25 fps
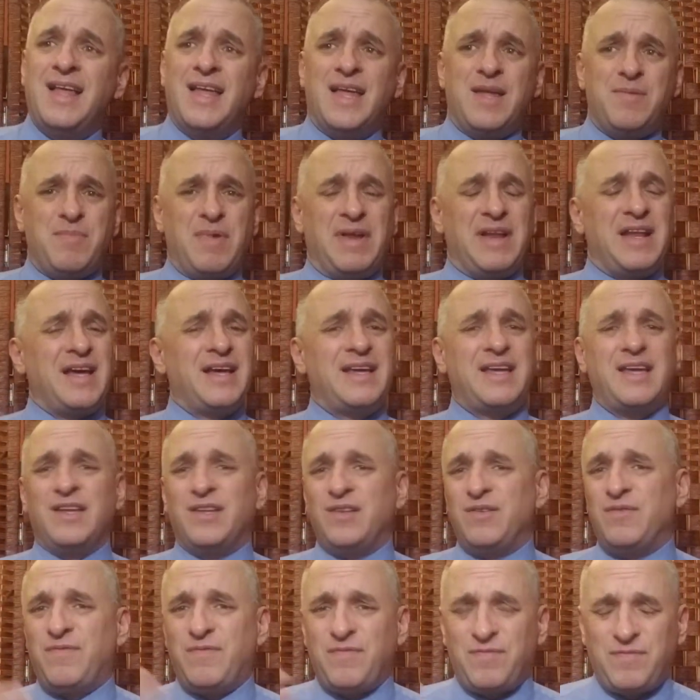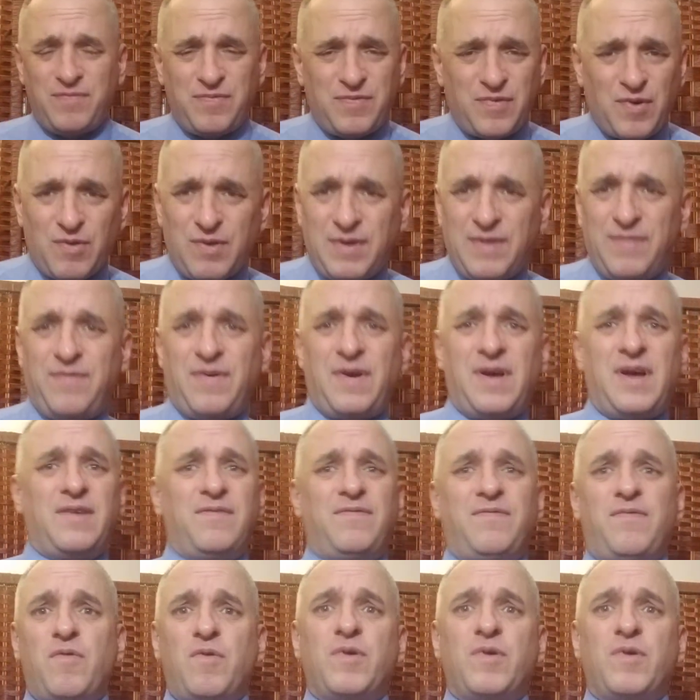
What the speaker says: He may not get you 35,